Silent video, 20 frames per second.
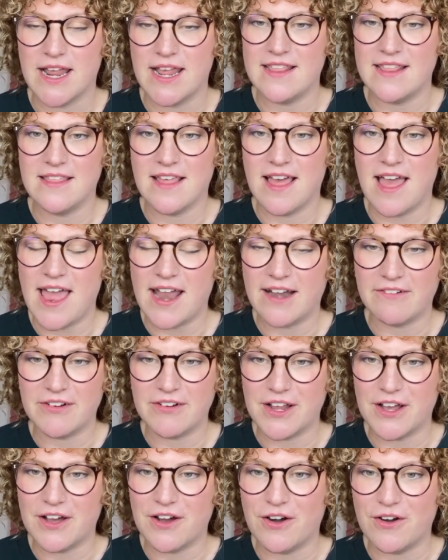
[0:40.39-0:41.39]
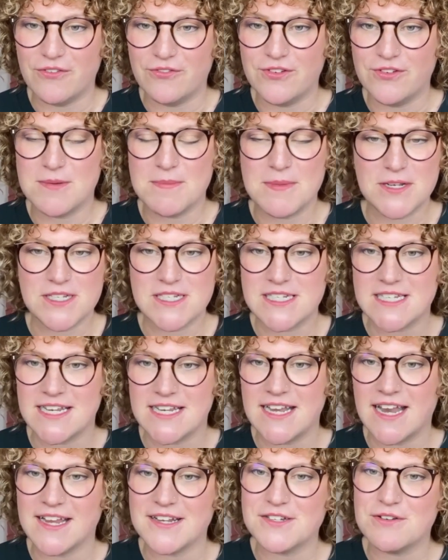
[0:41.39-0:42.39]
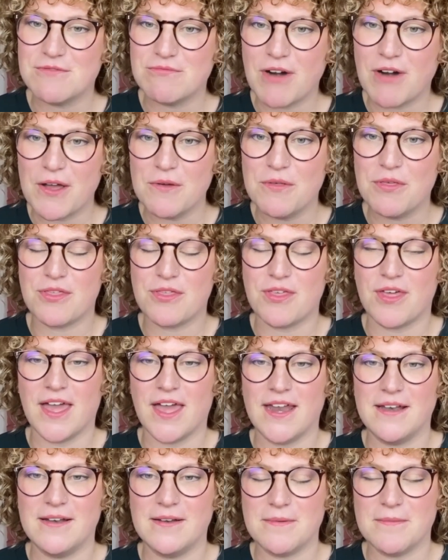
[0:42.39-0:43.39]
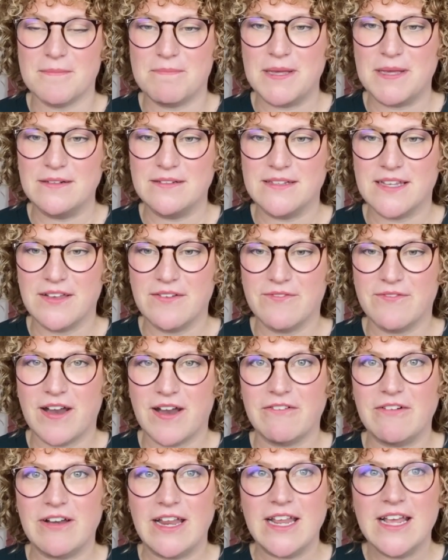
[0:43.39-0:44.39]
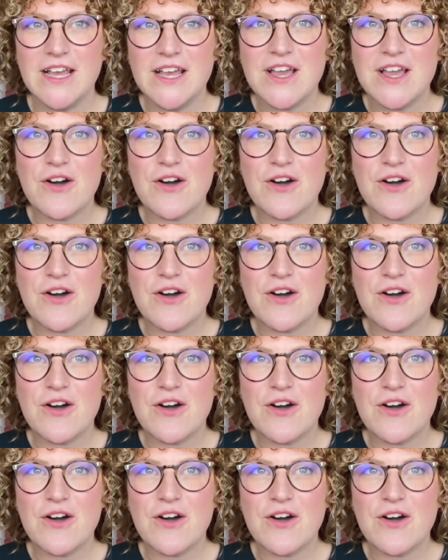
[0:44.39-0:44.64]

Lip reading: in the area of community-led growth and building very